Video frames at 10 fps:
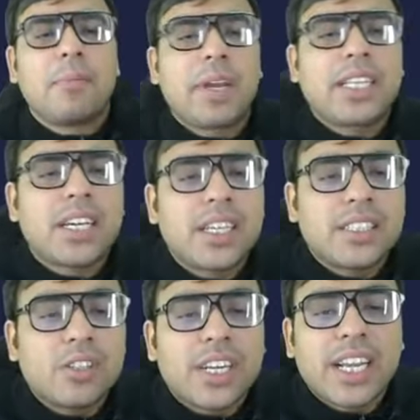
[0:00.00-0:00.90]
May the
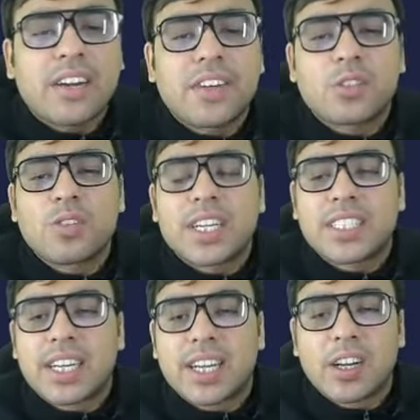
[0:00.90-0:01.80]
injured recover soon,
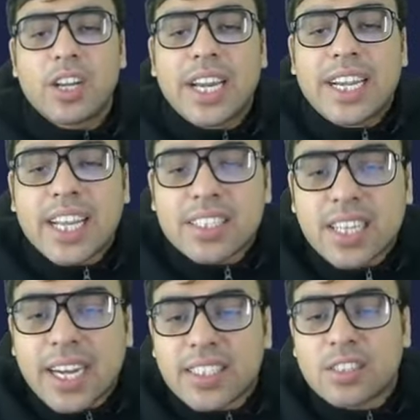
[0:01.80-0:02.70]
etc. and all. India
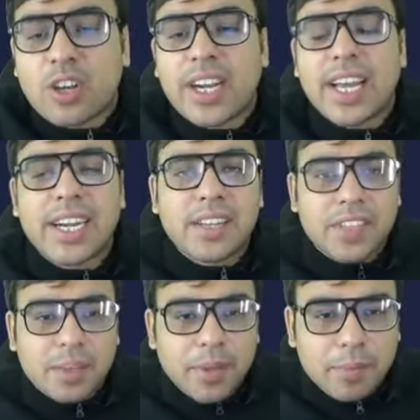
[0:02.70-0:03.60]
stands in solidarity with
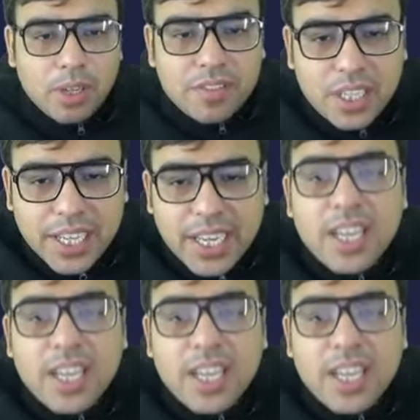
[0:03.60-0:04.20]
the people of Turkey.